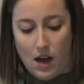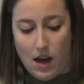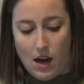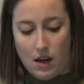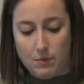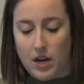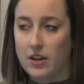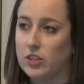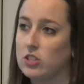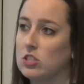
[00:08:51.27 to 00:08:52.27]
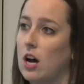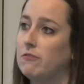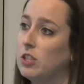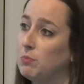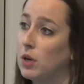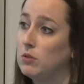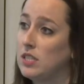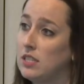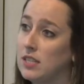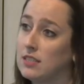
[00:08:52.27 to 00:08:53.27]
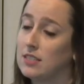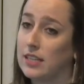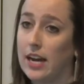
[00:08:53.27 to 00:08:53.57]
Other softer protein-dense and